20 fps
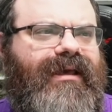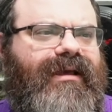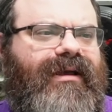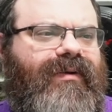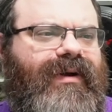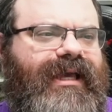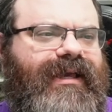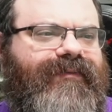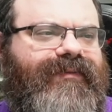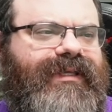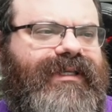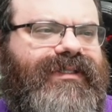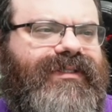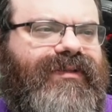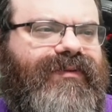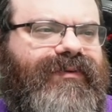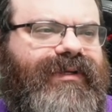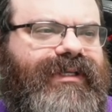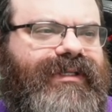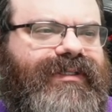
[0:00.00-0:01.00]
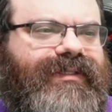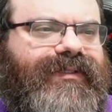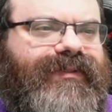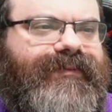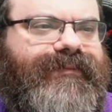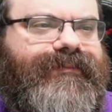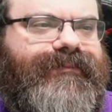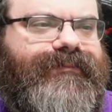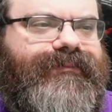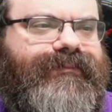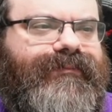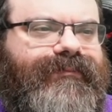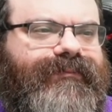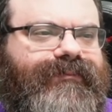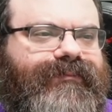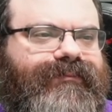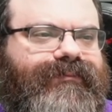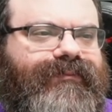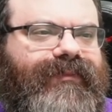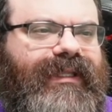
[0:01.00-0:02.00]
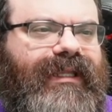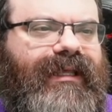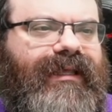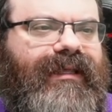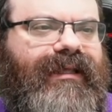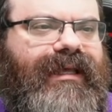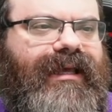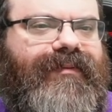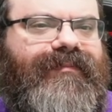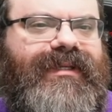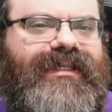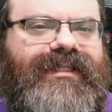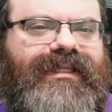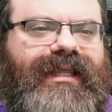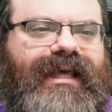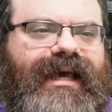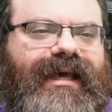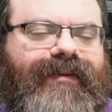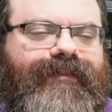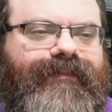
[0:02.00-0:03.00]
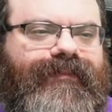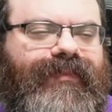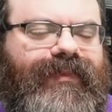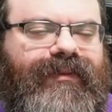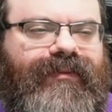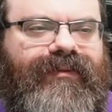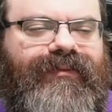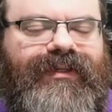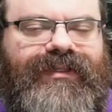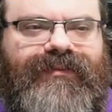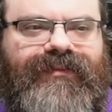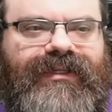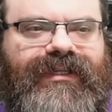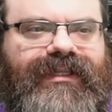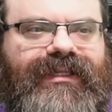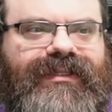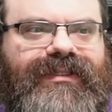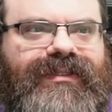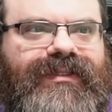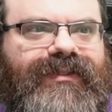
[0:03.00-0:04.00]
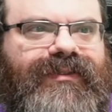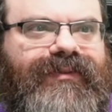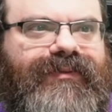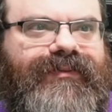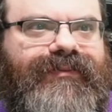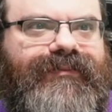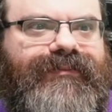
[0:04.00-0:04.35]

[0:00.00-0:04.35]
Oh, I have these threes. I missed that. Threes in one of these two.